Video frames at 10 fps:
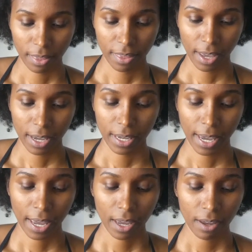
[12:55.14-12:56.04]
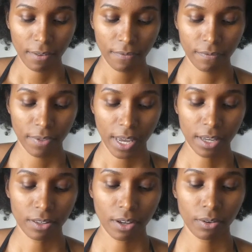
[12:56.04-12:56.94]

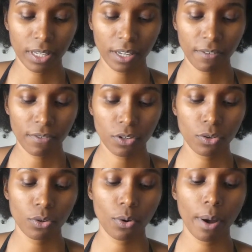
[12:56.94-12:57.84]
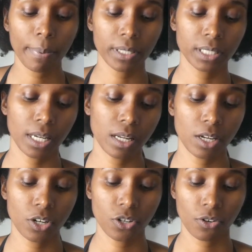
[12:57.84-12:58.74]
they'll give you a
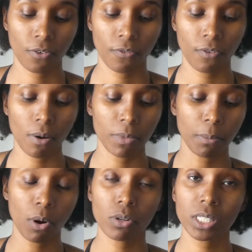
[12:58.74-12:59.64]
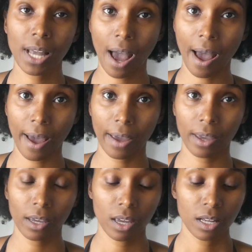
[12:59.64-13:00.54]
percentage from the most high